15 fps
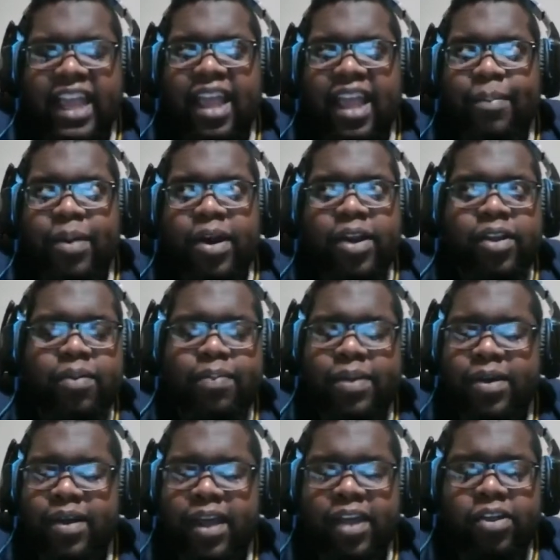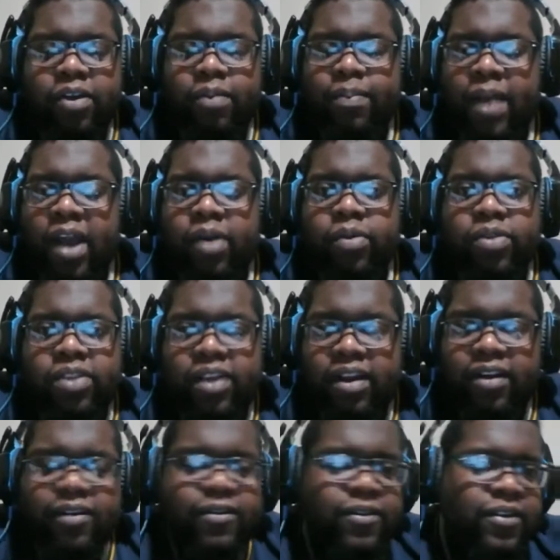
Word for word: that bar. You Bill Gates, you Microsoft.